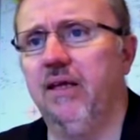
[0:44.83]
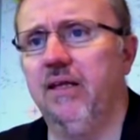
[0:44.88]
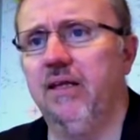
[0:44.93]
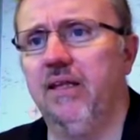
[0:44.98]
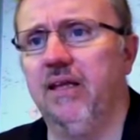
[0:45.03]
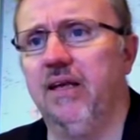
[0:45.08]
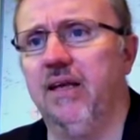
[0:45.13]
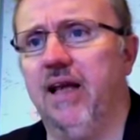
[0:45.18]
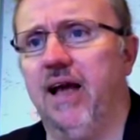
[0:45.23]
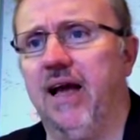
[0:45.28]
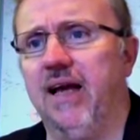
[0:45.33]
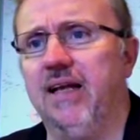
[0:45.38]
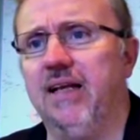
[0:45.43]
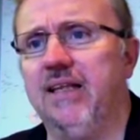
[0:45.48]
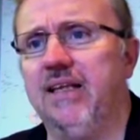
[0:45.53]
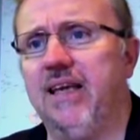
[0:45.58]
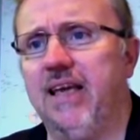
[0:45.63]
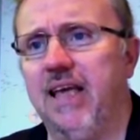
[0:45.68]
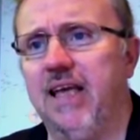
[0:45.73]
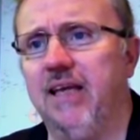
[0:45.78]

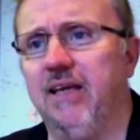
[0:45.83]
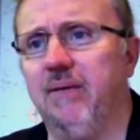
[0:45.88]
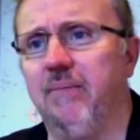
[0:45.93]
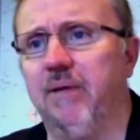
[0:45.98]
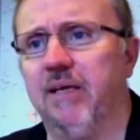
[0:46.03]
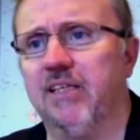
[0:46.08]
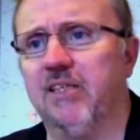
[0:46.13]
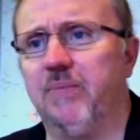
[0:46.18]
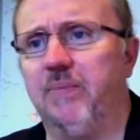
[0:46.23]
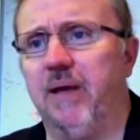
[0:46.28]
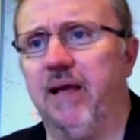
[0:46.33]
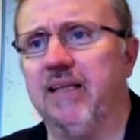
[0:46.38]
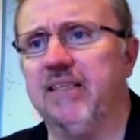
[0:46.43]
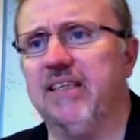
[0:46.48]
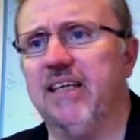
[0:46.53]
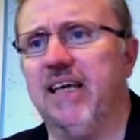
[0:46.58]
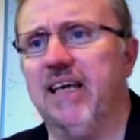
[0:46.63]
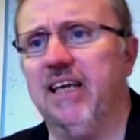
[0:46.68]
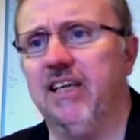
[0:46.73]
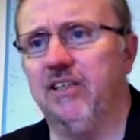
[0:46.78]
United Kingdom
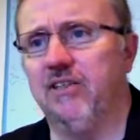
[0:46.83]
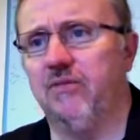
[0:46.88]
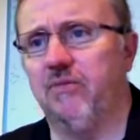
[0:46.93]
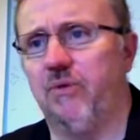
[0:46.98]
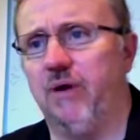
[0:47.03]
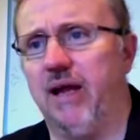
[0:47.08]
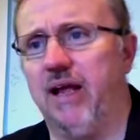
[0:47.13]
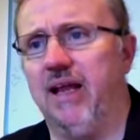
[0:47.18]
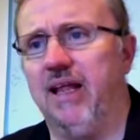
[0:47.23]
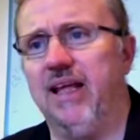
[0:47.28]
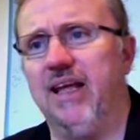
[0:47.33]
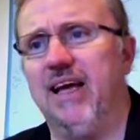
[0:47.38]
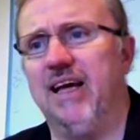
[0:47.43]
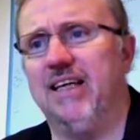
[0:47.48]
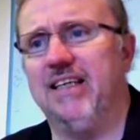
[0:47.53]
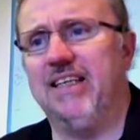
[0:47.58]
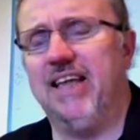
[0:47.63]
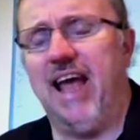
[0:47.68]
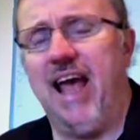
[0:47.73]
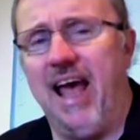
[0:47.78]
expects Israeli
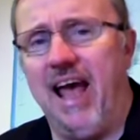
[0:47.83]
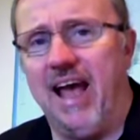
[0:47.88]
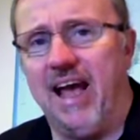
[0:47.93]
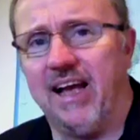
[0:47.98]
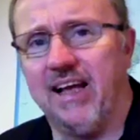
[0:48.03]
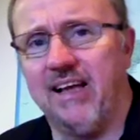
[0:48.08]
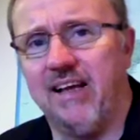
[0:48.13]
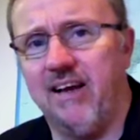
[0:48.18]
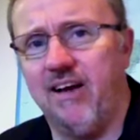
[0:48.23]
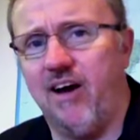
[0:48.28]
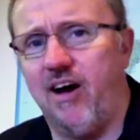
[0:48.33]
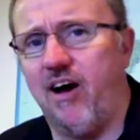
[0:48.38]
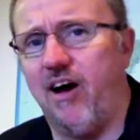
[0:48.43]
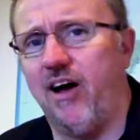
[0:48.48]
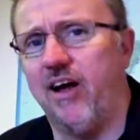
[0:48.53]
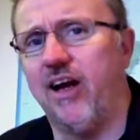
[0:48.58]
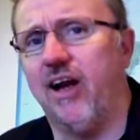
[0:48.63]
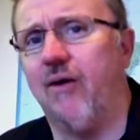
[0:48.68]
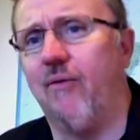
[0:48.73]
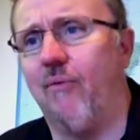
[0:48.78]
attack
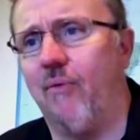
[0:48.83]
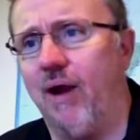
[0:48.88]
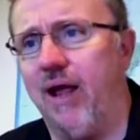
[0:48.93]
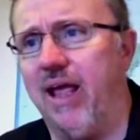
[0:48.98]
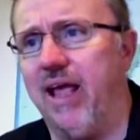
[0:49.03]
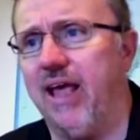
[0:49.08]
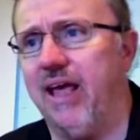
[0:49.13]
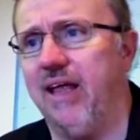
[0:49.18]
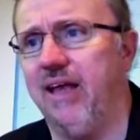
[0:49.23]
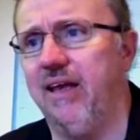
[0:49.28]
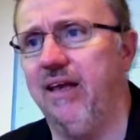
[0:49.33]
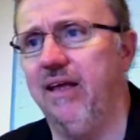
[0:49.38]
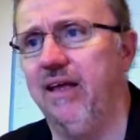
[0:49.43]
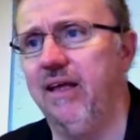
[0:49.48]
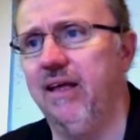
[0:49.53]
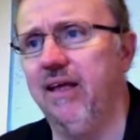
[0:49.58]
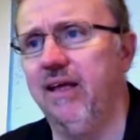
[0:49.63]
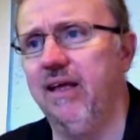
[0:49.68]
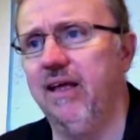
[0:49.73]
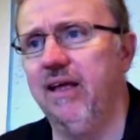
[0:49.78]
on Iran
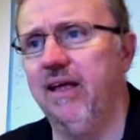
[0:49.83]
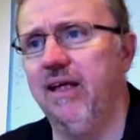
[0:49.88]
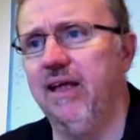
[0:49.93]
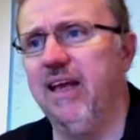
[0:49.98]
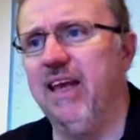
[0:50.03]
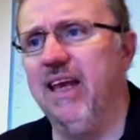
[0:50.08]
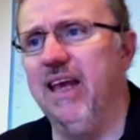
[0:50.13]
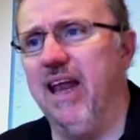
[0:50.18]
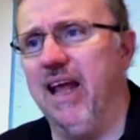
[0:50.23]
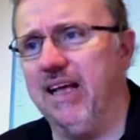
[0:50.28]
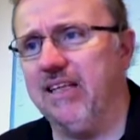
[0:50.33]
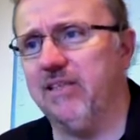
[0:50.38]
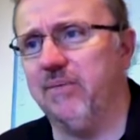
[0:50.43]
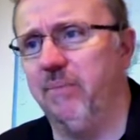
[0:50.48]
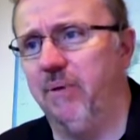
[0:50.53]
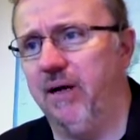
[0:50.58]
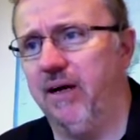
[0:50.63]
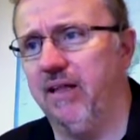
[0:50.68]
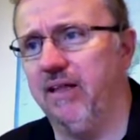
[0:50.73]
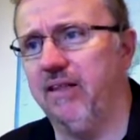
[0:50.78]
next
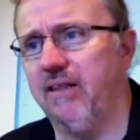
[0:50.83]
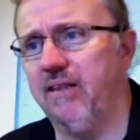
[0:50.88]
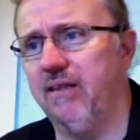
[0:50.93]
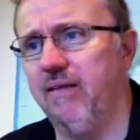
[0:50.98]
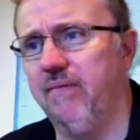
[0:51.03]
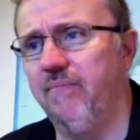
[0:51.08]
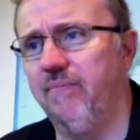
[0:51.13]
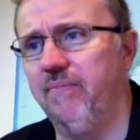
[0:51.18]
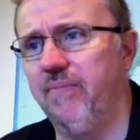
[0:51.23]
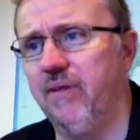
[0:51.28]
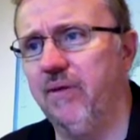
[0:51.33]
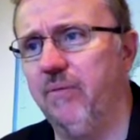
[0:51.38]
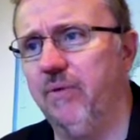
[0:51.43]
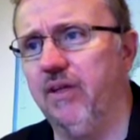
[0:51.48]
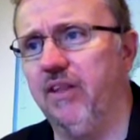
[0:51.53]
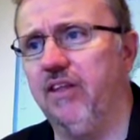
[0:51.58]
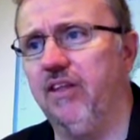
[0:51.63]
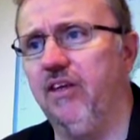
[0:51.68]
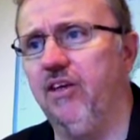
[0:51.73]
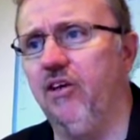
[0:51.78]
month
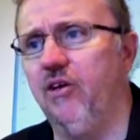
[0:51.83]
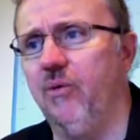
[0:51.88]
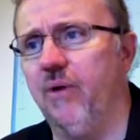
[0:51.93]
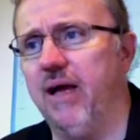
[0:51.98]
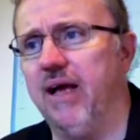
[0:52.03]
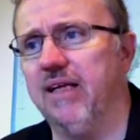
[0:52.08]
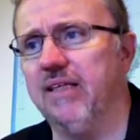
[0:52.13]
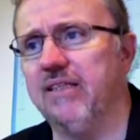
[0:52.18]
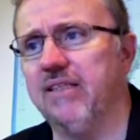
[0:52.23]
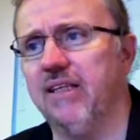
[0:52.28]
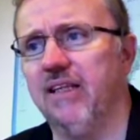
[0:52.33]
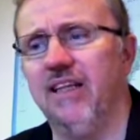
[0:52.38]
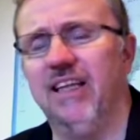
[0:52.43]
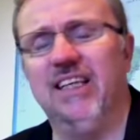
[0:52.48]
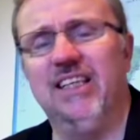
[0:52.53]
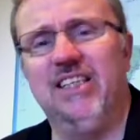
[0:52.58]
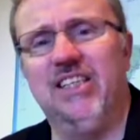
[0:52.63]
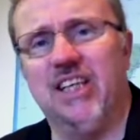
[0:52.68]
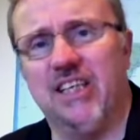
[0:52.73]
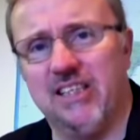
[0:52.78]
with U.S.
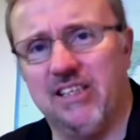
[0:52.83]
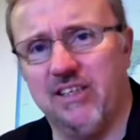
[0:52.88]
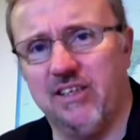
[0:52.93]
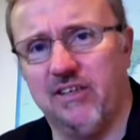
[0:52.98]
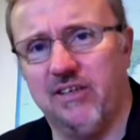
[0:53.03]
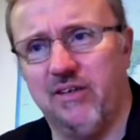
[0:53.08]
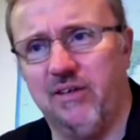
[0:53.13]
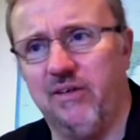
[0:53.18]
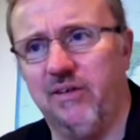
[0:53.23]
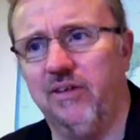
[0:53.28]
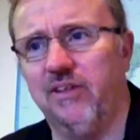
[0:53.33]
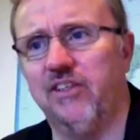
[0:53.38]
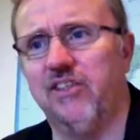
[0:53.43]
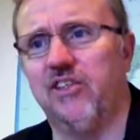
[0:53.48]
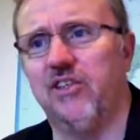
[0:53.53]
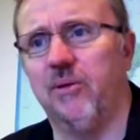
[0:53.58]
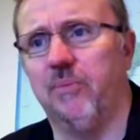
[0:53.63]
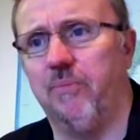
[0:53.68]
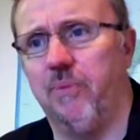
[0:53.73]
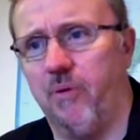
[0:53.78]
logistical
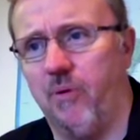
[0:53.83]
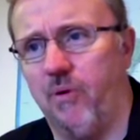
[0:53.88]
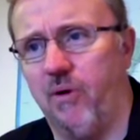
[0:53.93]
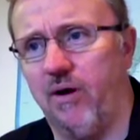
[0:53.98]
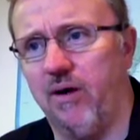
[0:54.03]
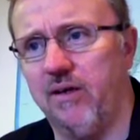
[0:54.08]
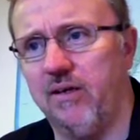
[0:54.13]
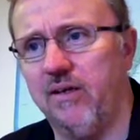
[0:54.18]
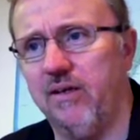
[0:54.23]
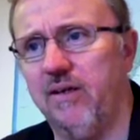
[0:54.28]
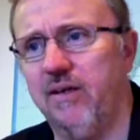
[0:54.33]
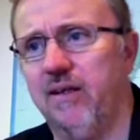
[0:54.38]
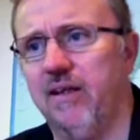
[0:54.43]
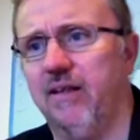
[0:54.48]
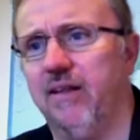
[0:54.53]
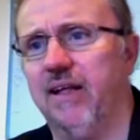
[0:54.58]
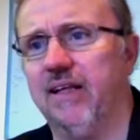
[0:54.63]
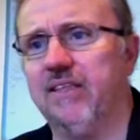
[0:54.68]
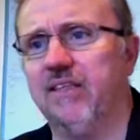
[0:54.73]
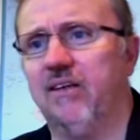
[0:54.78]
support.
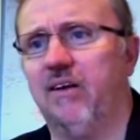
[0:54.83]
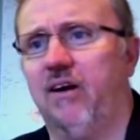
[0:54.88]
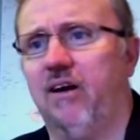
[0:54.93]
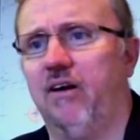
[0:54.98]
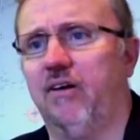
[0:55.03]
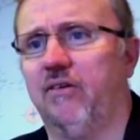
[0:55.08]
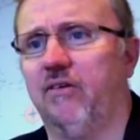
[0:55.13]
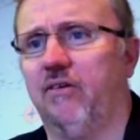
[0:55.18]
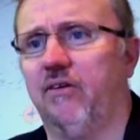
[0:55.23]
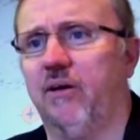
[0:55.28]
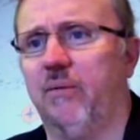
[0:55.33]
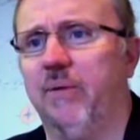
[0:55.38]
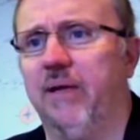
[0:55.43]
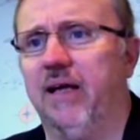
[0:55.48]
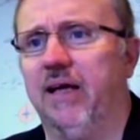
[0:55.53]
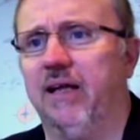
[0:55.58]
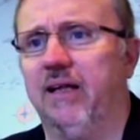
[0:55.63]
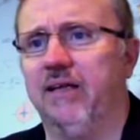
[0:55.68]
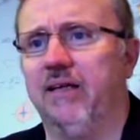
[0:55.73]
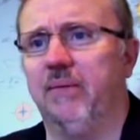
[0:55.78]
And that's an article coming
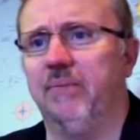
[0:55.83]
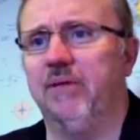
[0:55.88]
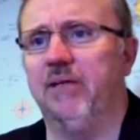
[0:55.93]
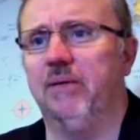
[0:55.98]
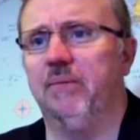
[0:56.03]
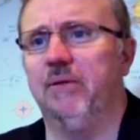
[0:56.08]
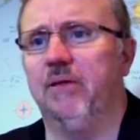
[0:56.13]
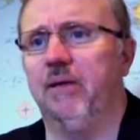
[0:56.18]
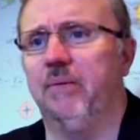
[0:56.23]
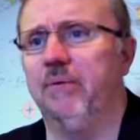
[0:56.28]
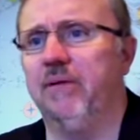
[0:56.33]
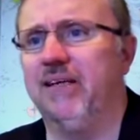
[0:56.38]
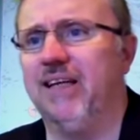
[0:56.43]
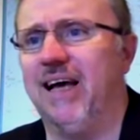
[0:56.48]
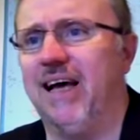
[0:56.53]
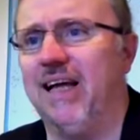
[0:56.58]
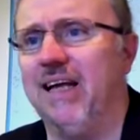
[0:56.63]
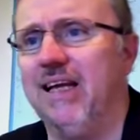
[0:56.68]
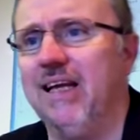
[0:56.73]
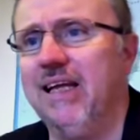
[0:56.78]
out of
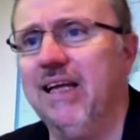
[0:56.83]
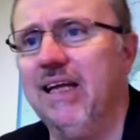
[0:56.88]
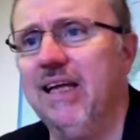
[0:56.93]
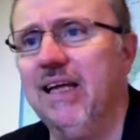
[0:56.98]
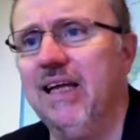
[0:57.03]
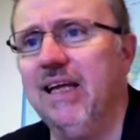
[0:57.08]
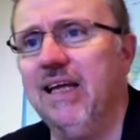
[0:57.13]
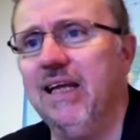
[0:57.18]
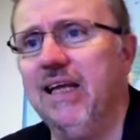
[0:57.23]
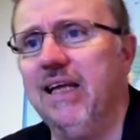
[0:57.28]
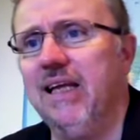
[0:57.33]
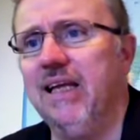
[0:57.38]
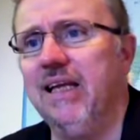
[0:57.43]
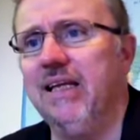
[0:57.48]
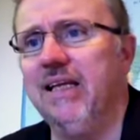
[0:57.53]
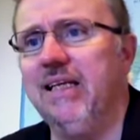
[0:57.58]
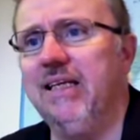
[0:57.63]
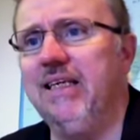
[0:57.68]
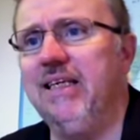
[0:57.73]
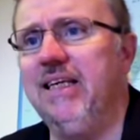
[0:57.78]

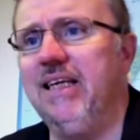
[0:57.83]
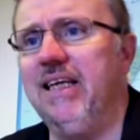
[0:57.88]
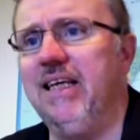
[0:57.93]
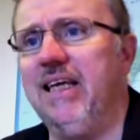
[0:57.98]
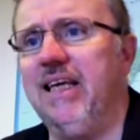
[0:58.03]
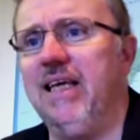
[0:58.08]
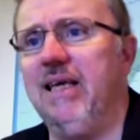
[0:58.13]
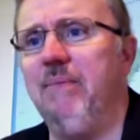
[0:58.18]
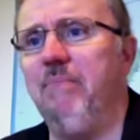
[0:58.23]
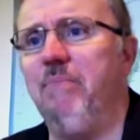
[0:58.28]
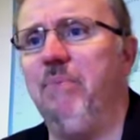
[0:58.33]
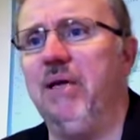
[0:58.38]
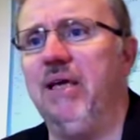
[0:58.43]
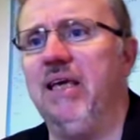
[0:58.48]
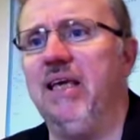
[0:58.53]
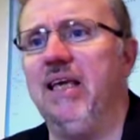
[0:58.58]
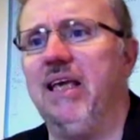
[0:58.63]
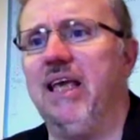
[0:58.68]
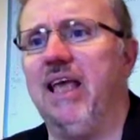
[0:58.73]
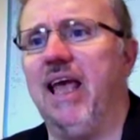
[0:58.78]

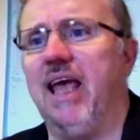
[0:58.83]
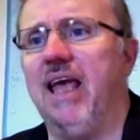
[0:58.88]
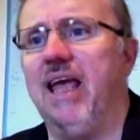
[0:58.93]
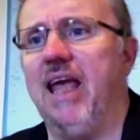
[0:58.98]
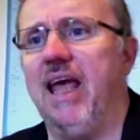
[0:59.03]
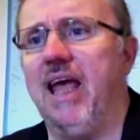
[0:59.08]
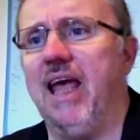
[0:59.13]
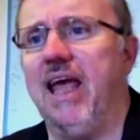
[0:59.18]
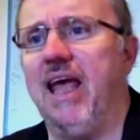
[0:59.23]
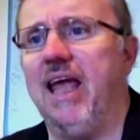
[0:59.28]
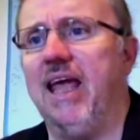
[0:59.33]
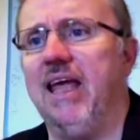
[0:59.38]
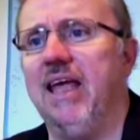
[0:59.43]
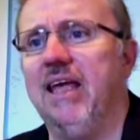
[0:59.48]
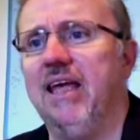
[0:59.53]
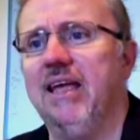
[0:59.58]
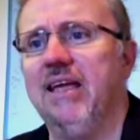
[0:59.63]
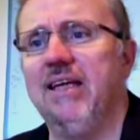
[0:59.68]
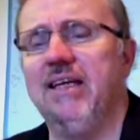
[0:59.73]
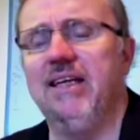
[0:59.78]

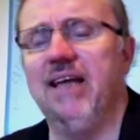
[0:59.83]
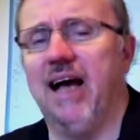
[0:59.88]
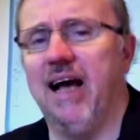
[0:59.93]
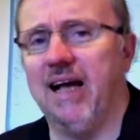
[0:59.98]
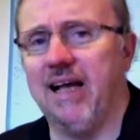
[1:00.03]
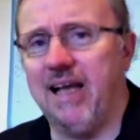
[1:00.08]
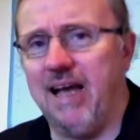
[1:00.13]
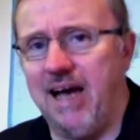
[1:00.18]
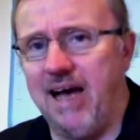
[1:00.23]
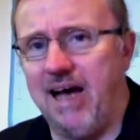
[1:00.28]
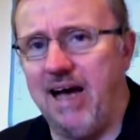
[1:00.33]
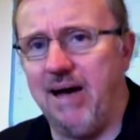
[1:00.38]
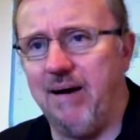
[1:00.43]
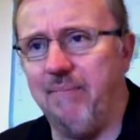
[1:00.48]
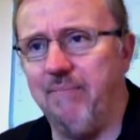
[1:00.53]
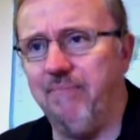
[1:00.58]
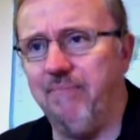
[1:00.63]
www.debka.com.